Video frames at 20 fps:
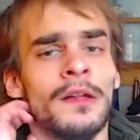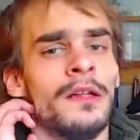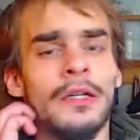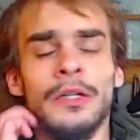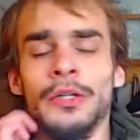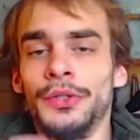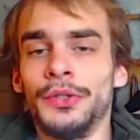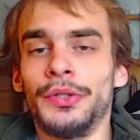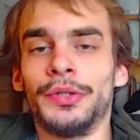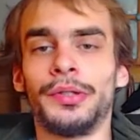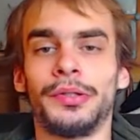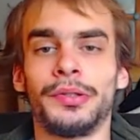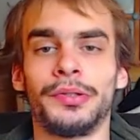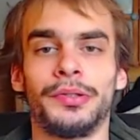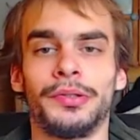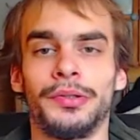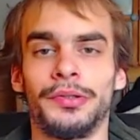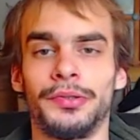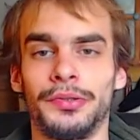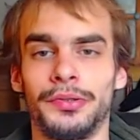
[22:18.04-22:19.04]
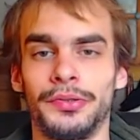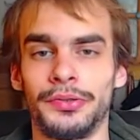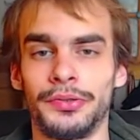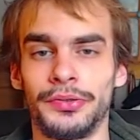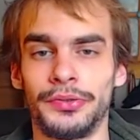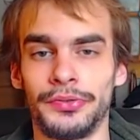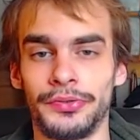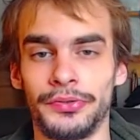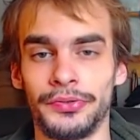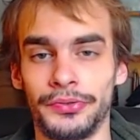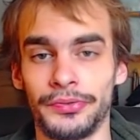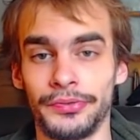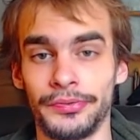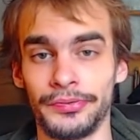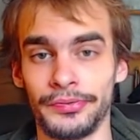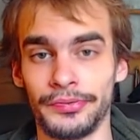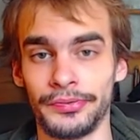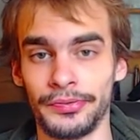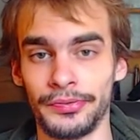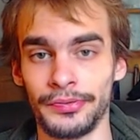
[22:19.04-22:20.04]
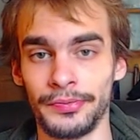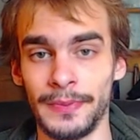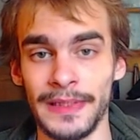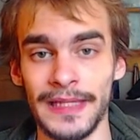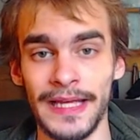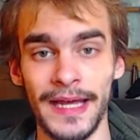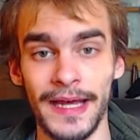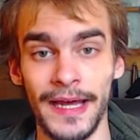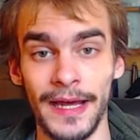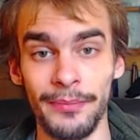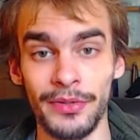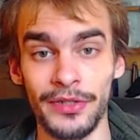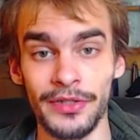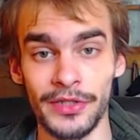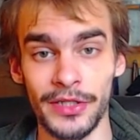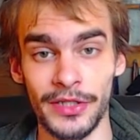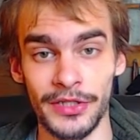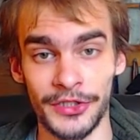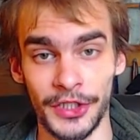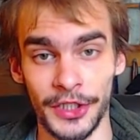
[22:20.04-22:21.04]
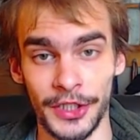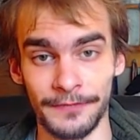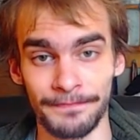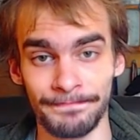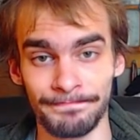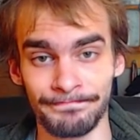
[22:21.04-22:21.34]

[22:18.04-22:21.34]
But yeah, I appreciate y'all.